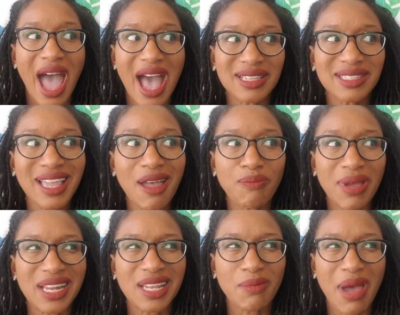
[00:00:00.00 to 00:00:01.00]
I stopped
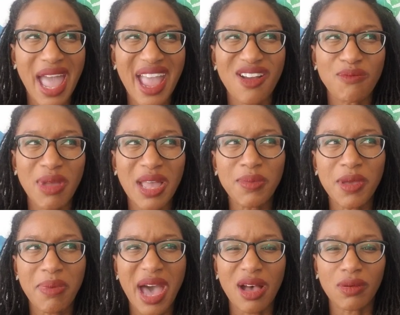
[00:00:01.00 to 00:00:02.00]
banding my hair maybe
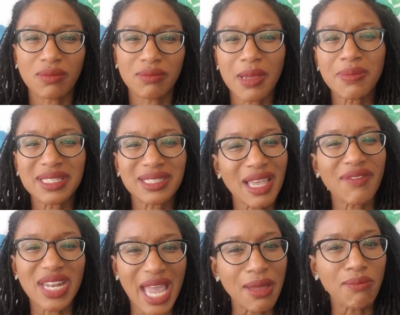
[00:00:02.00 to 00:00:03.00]

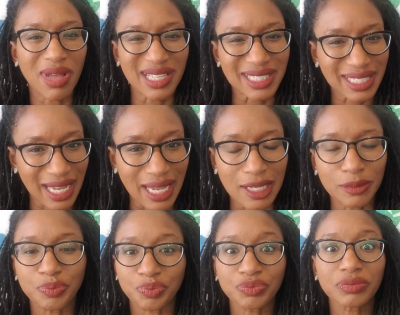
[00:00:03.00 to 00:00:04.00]
7-8 months
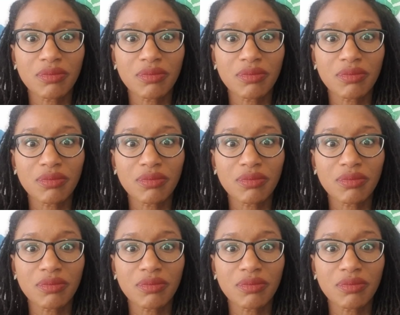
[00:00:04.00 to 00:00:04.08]
in.